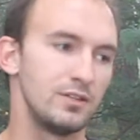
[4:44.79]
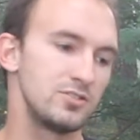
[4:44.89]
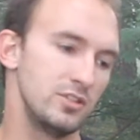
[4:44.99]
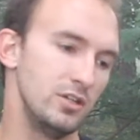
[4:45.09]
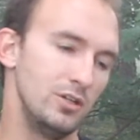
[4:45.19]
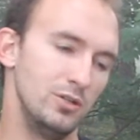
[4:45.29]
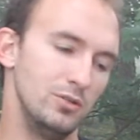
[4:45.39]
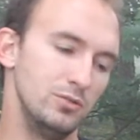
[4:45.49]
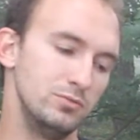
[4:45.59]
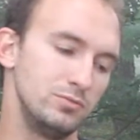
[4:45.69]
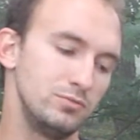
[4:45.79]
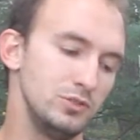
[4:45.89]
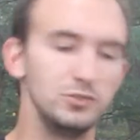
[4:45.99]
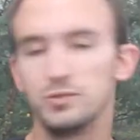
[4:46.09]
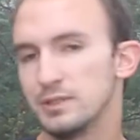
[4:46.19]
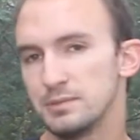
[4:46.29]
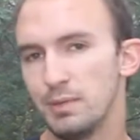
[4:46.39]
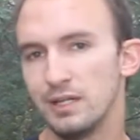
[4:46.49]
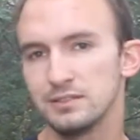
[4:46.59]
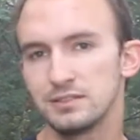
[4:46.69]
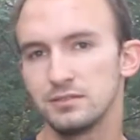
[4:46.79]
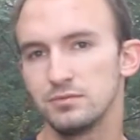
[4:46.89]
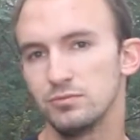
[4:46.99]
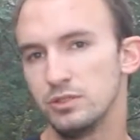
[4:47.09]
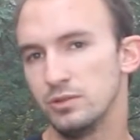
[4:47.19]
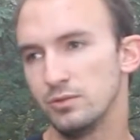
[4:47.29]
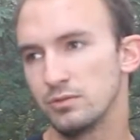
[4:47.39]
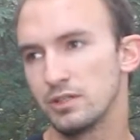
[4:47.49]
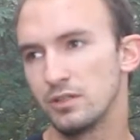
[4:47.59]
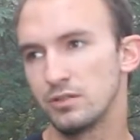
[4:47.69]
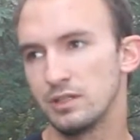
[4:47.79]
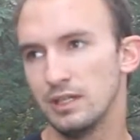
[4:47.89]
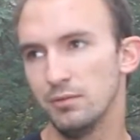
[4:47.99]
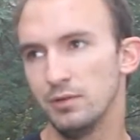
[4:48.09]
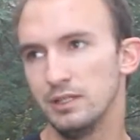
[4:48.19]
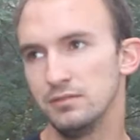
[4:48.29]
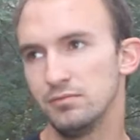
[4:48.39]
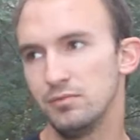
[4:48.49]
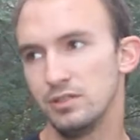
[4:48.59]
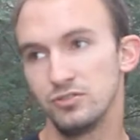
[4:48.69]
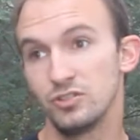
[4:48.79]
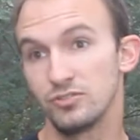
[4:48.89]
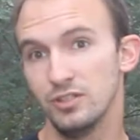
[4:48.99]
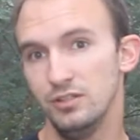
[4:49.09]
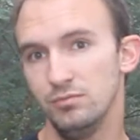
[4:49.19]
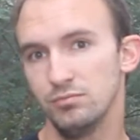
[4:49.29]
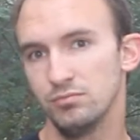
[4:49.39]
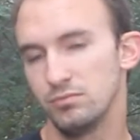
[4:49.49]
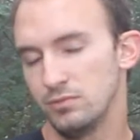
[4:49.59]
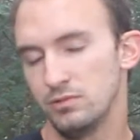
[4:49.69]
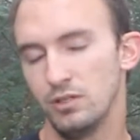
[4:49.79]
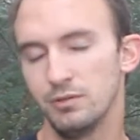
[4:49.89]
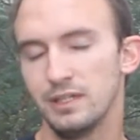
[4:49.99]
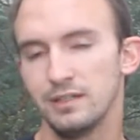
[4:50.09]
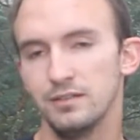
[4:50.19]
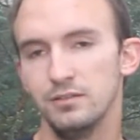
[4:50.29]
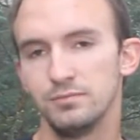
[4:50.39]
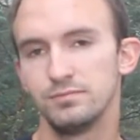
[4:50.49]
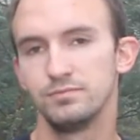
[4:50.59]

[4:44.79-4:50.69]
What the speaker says: So use what's best. When you can only get what is just good, go with that too.